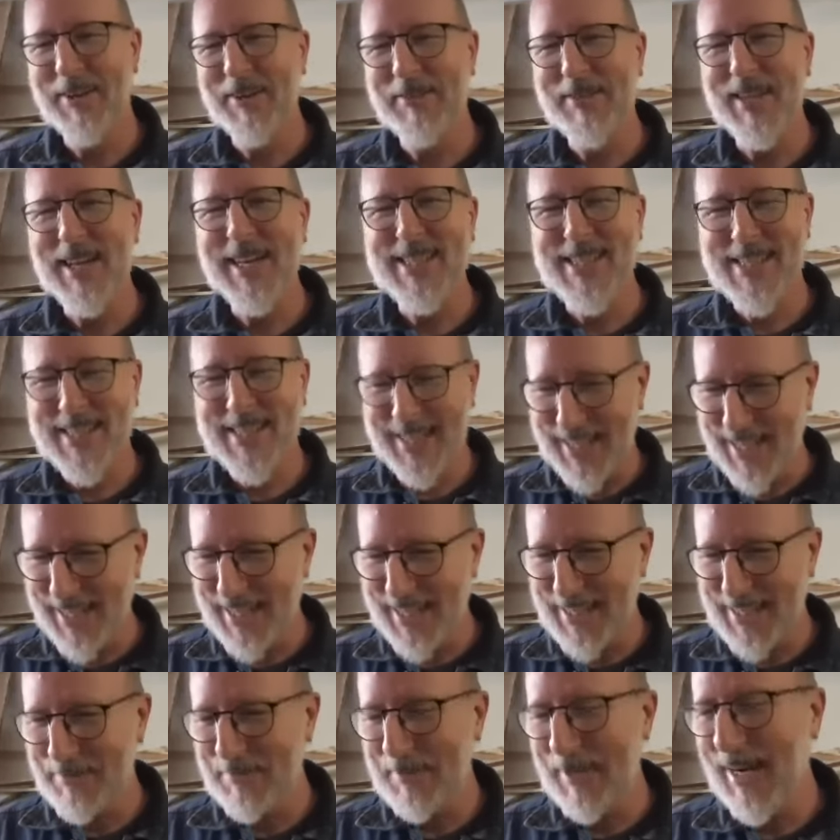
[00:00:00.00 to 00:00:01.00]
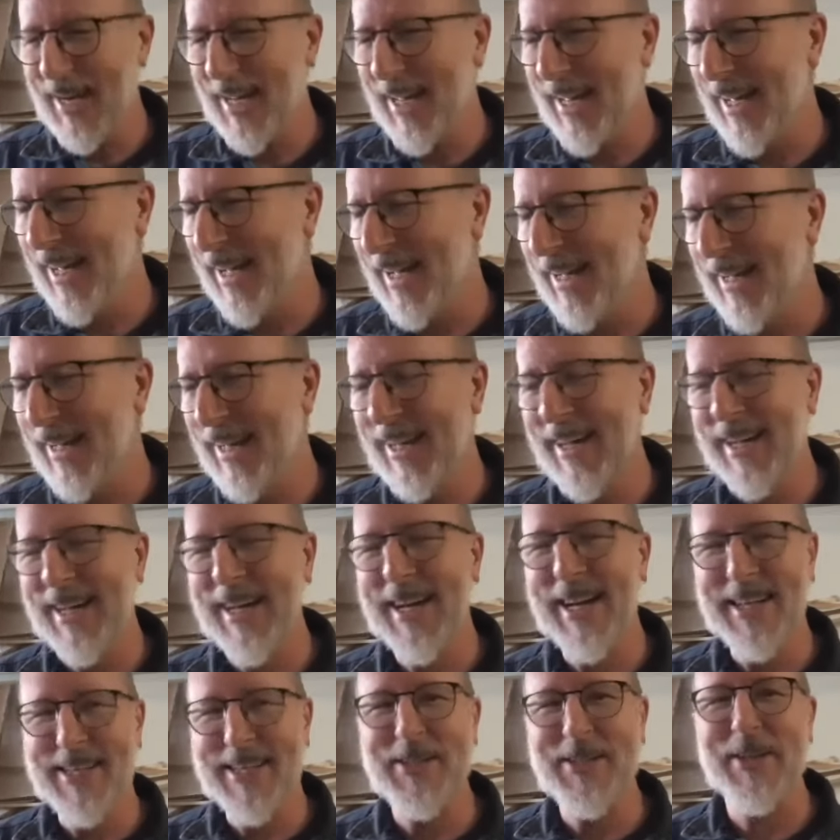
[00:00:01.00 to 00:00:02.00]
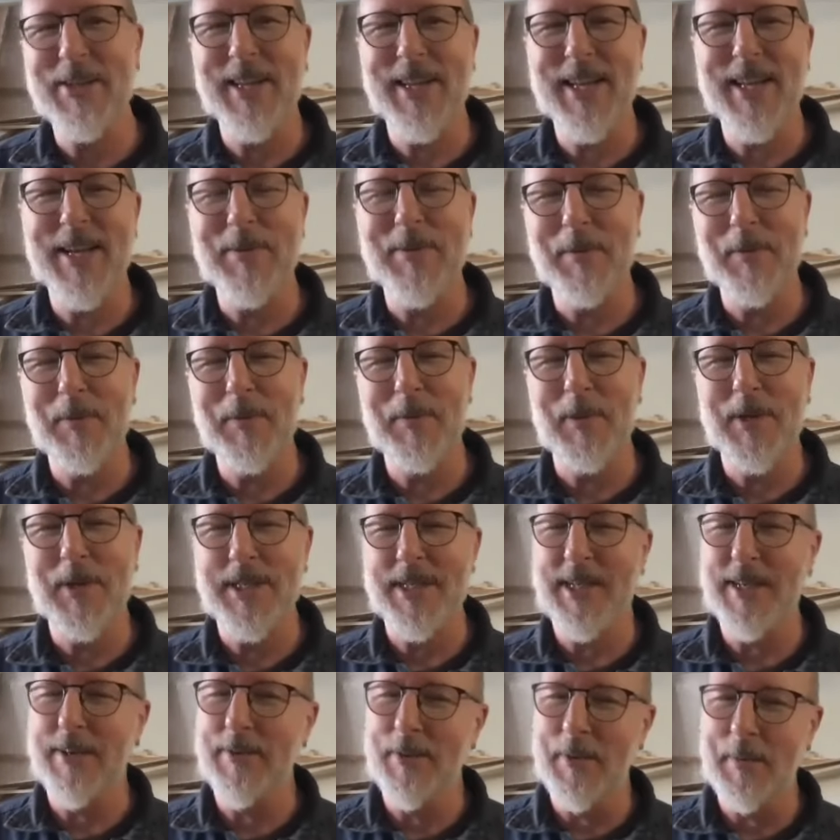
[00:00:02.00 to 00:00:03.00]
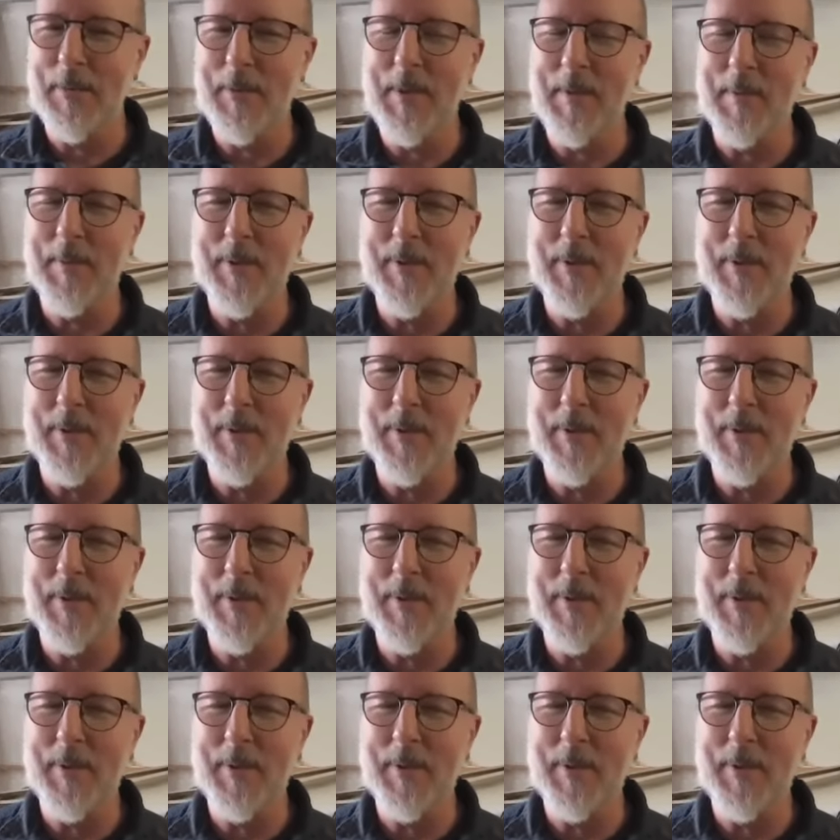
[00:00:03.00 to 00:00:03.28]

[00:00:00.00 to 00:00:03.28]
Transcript: if that's the case, but I certainly am appreciative when people